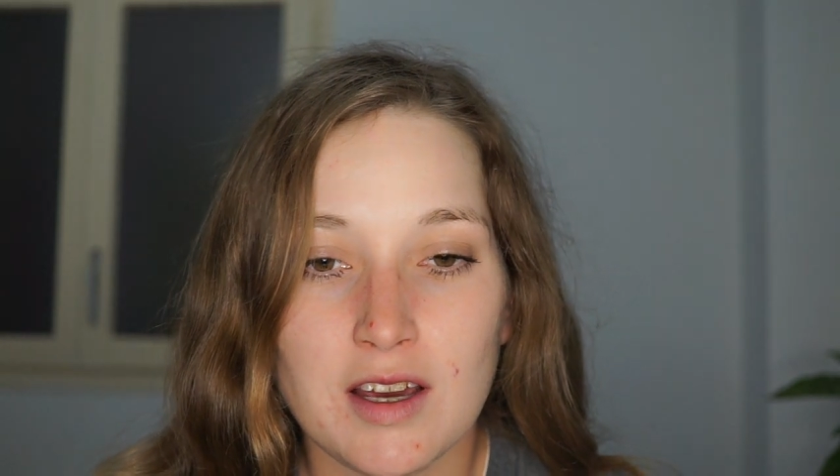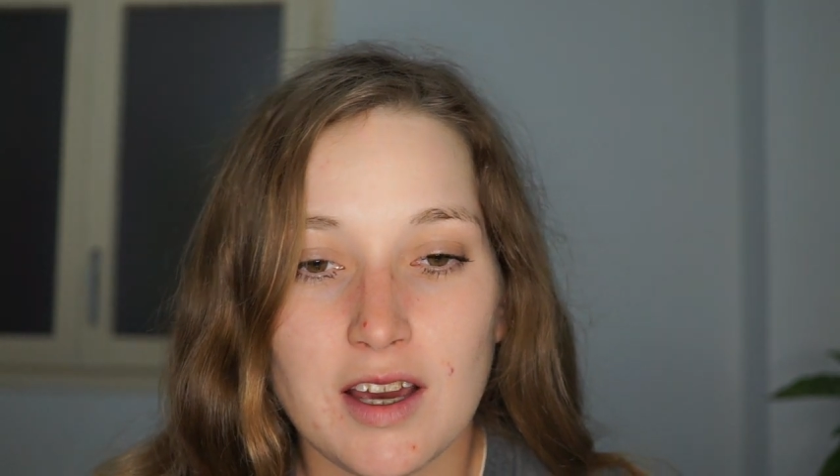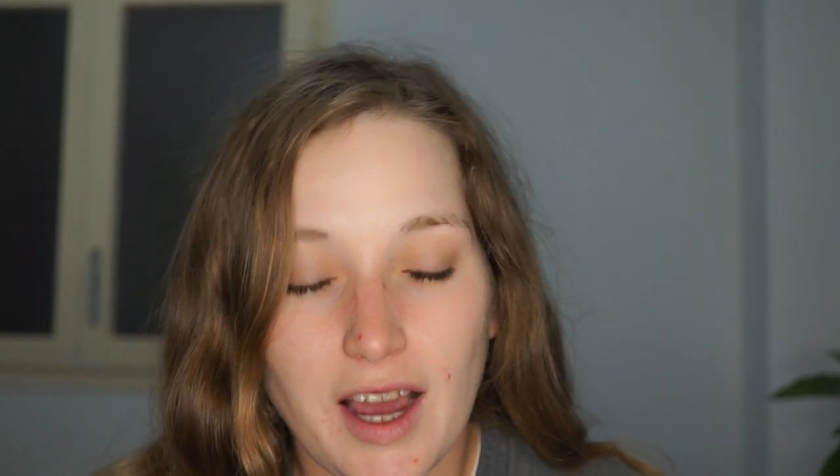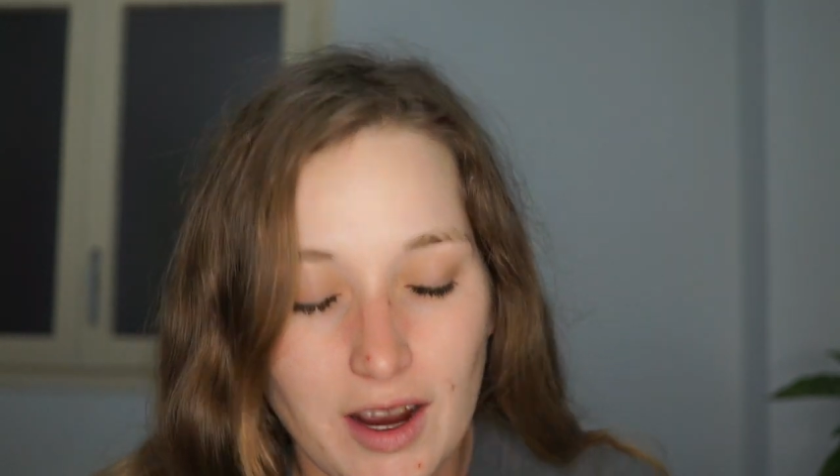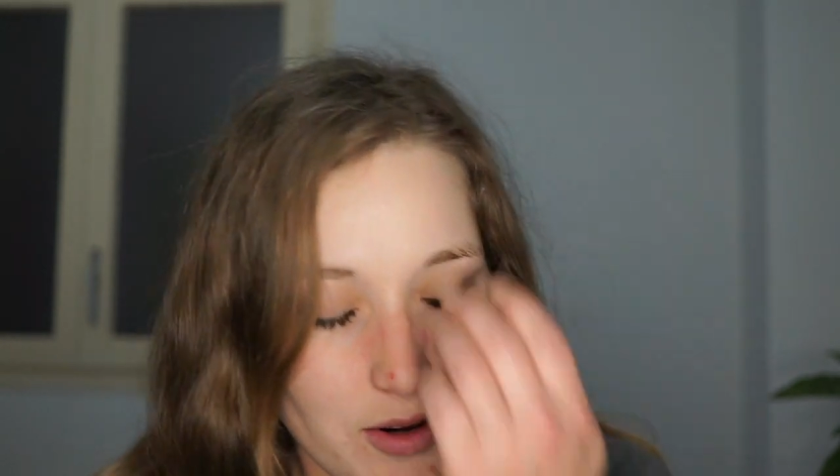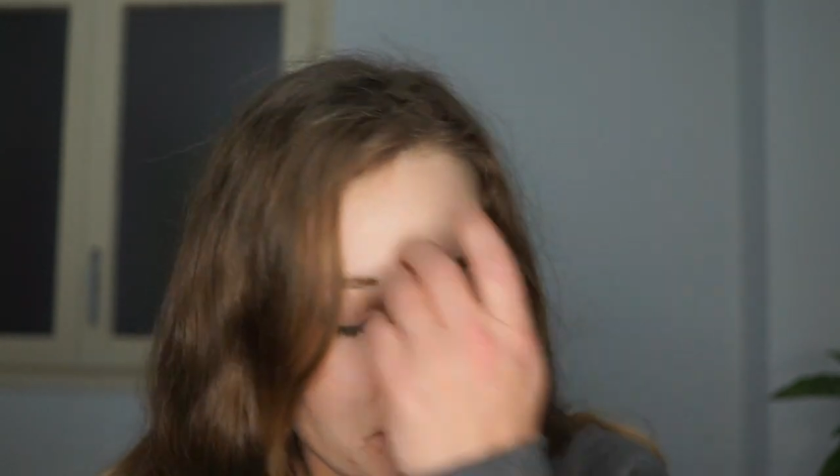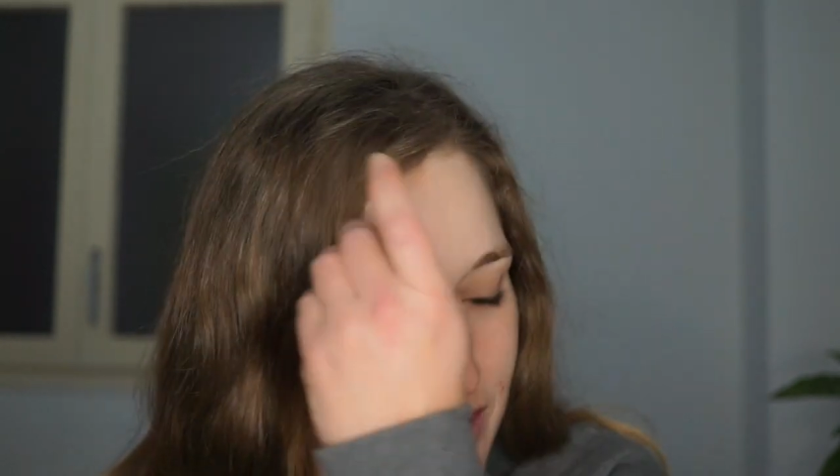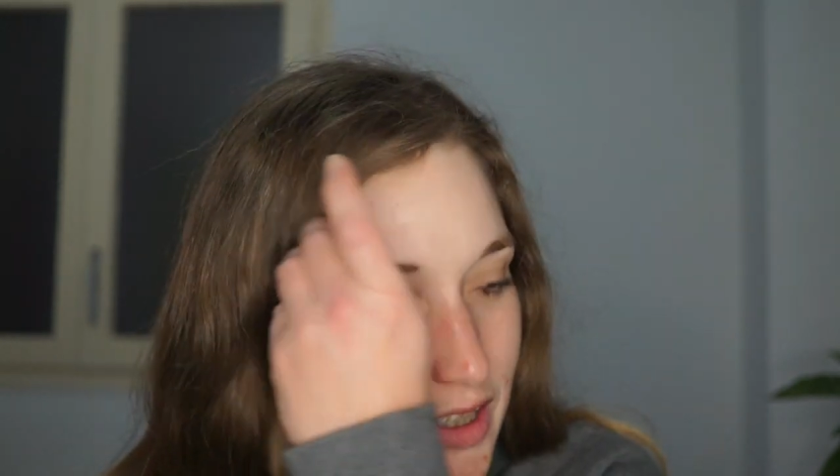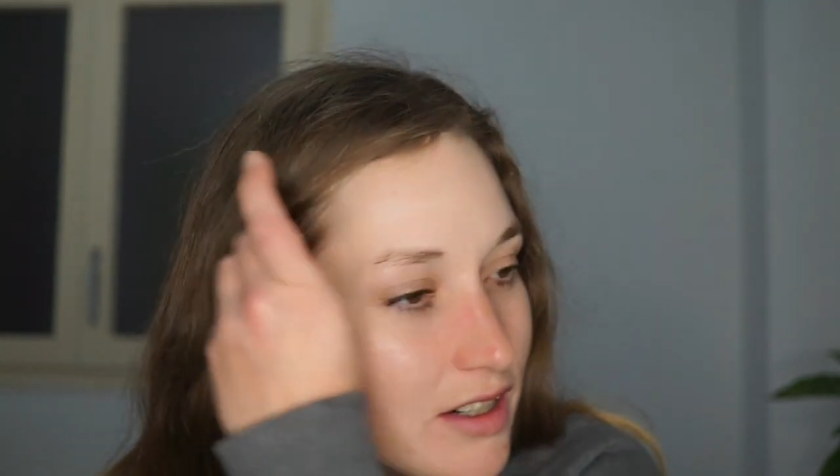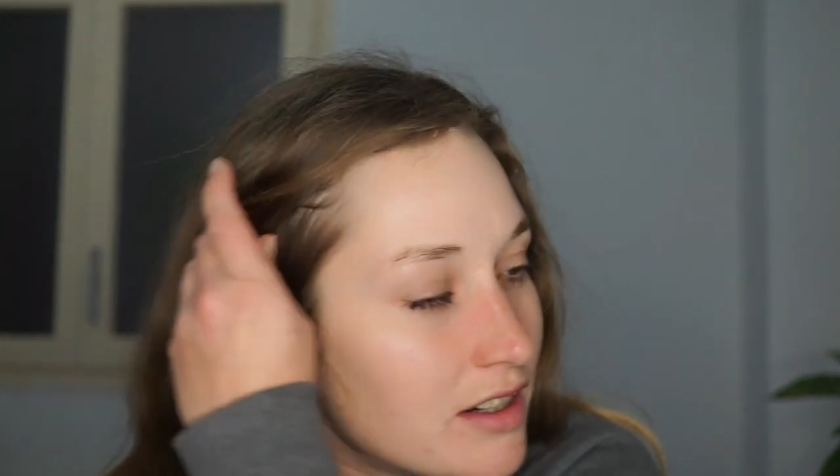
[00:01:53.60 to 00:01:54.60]

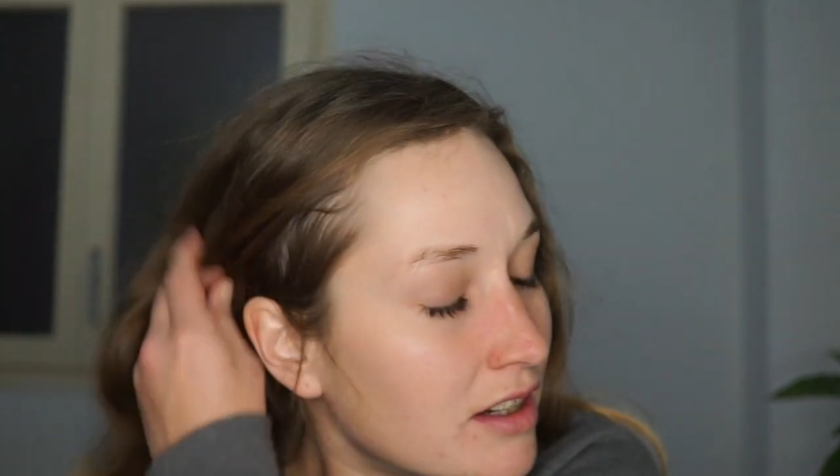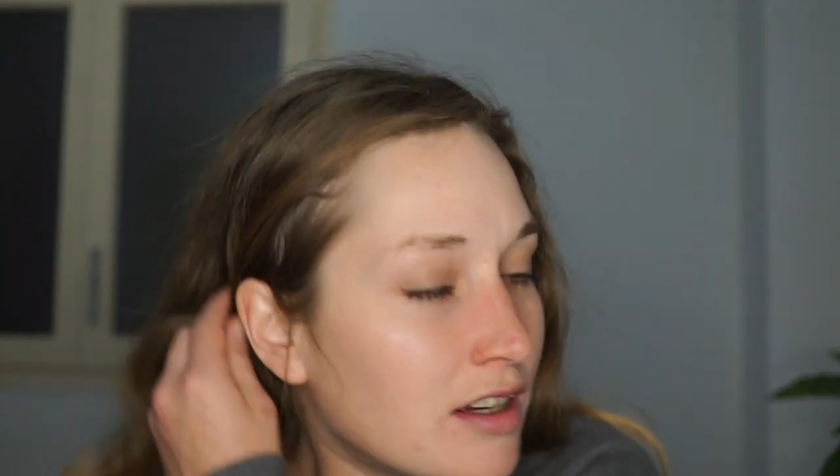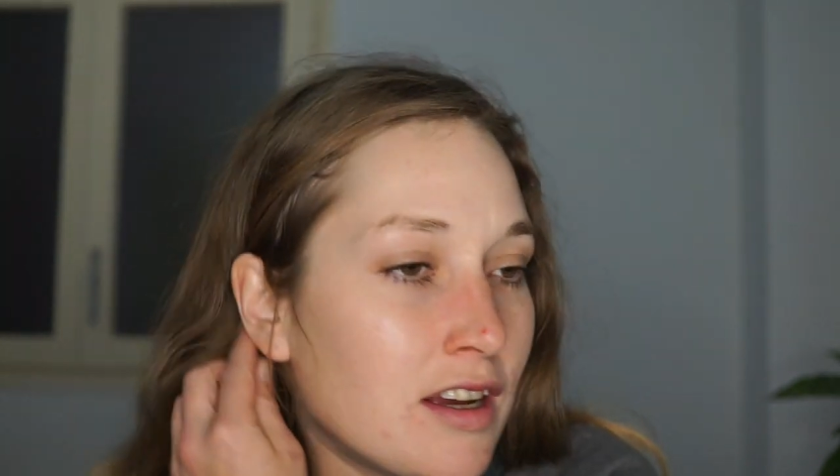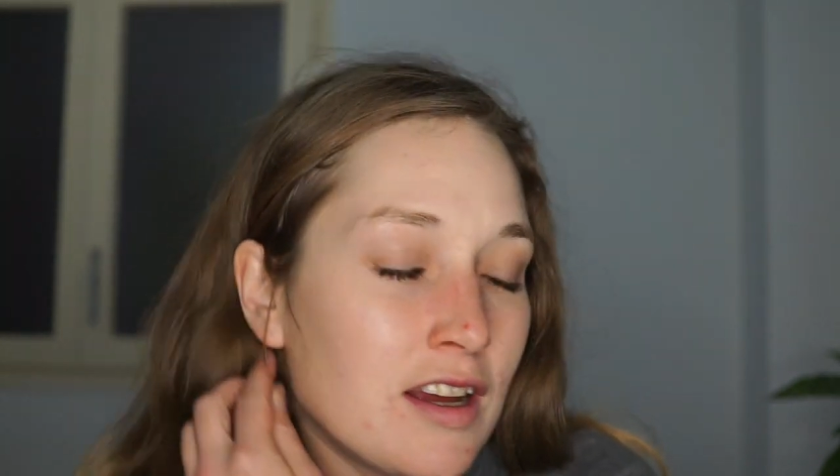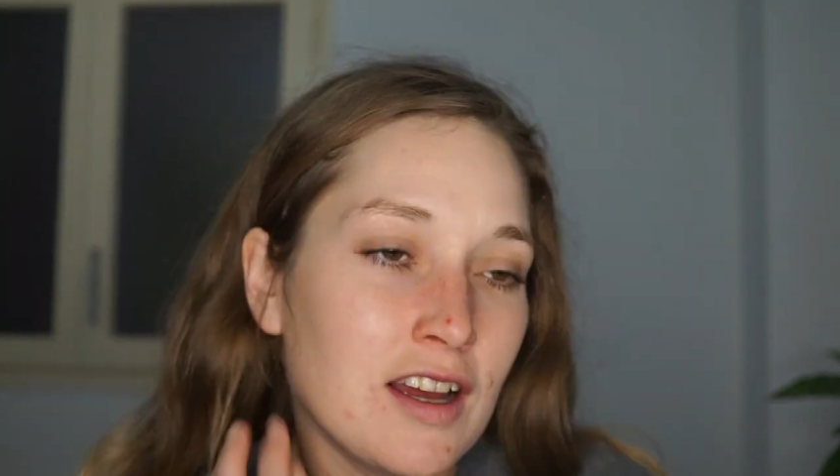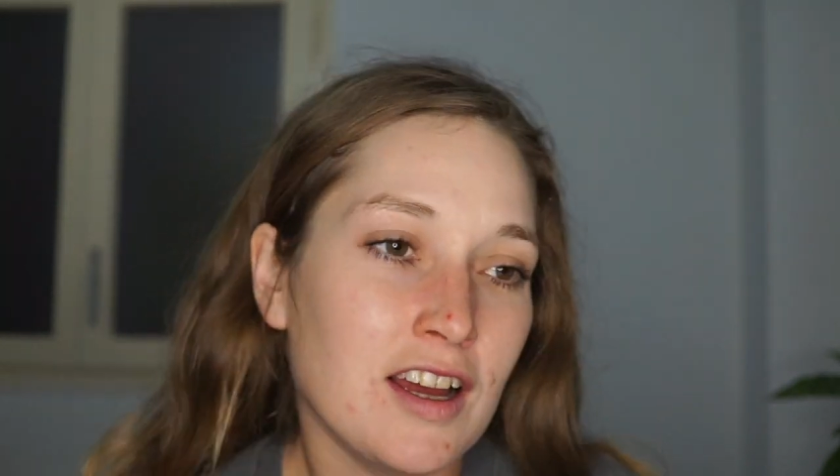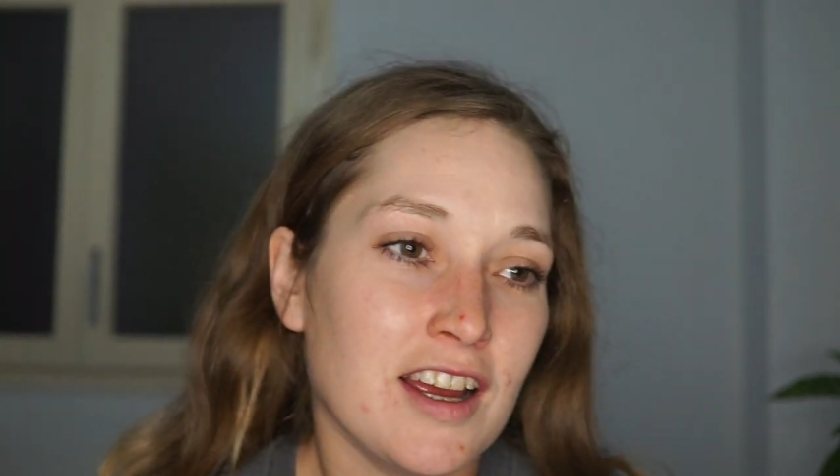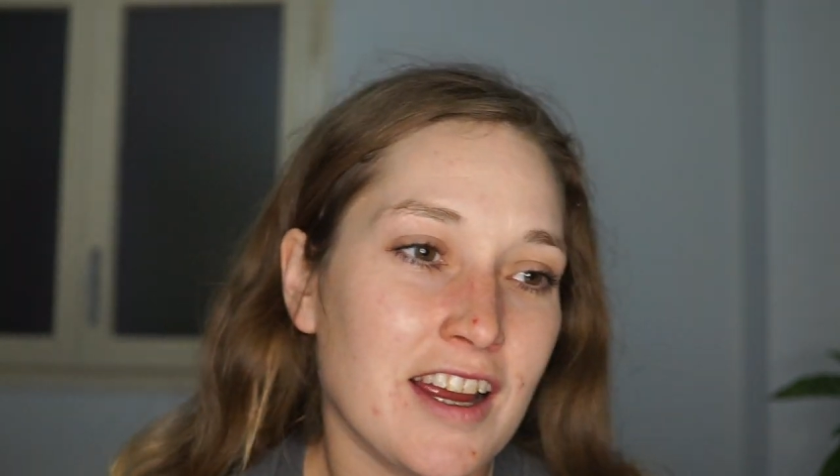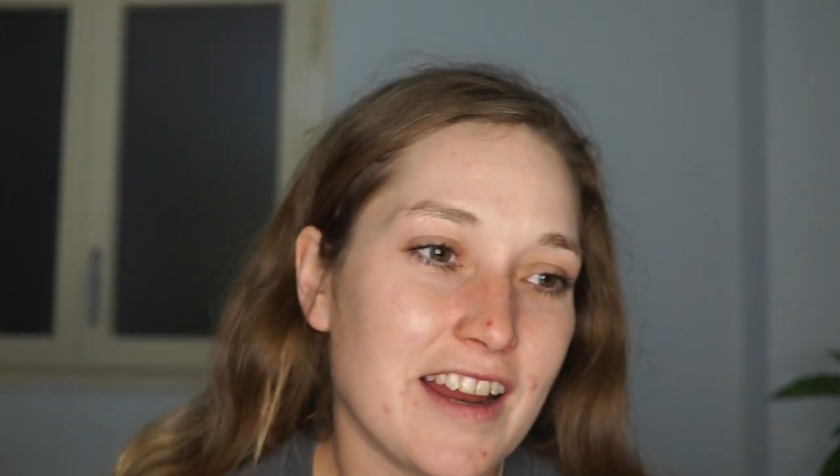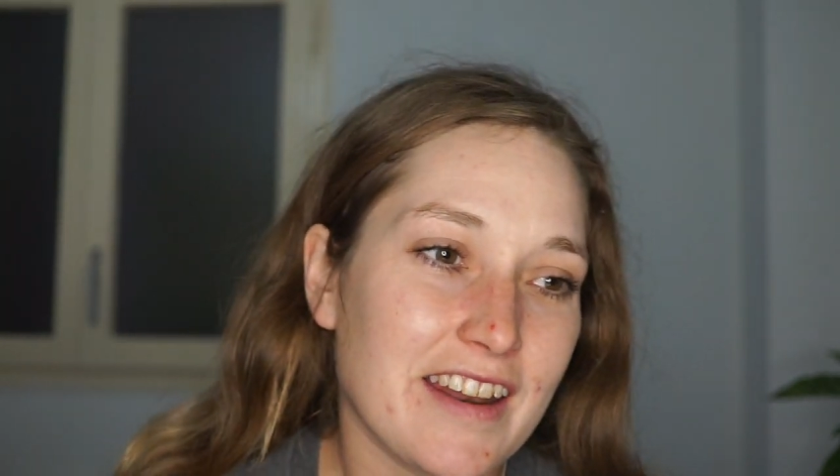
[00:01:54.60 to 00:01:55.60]
However,
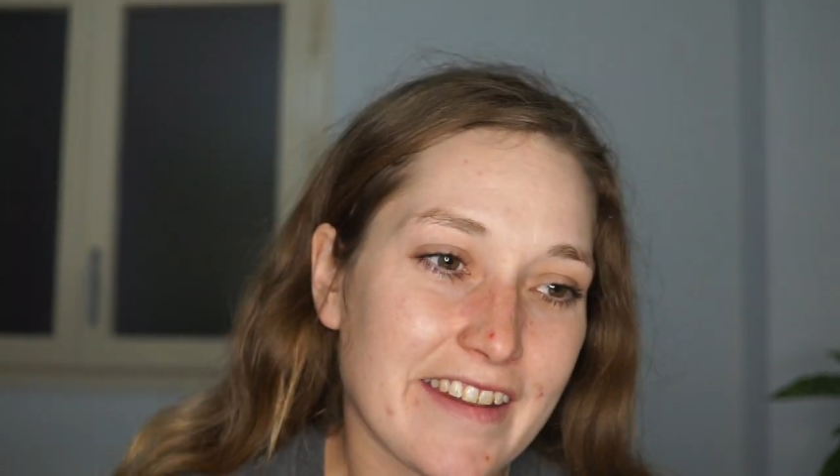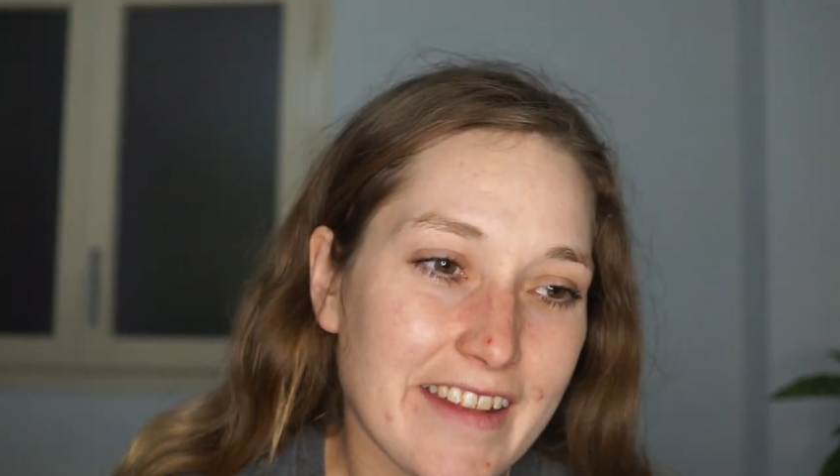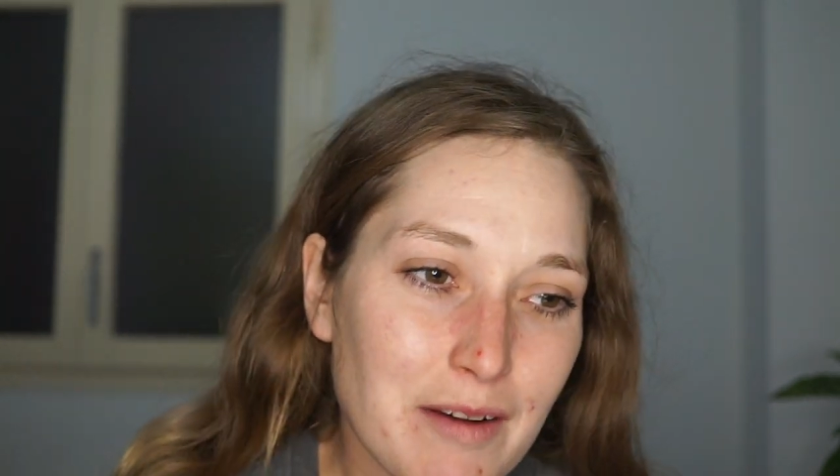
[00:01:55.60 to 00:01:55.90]
at